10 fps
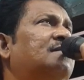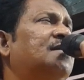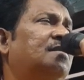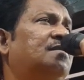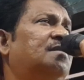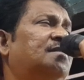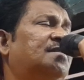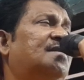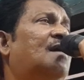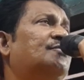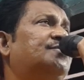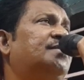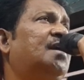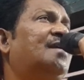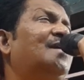in this house
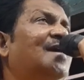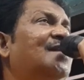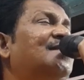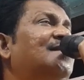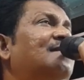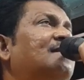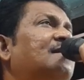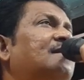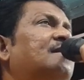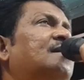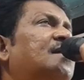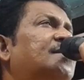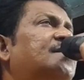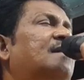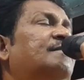regarding anything?
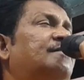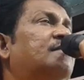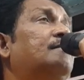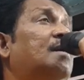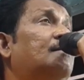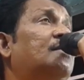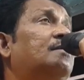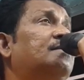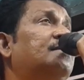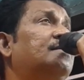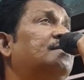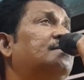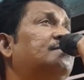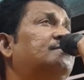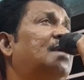Anytime, if you remember,
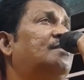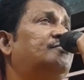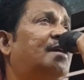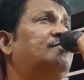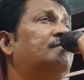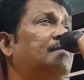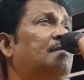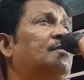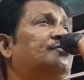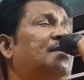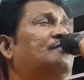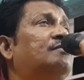try to remember, try to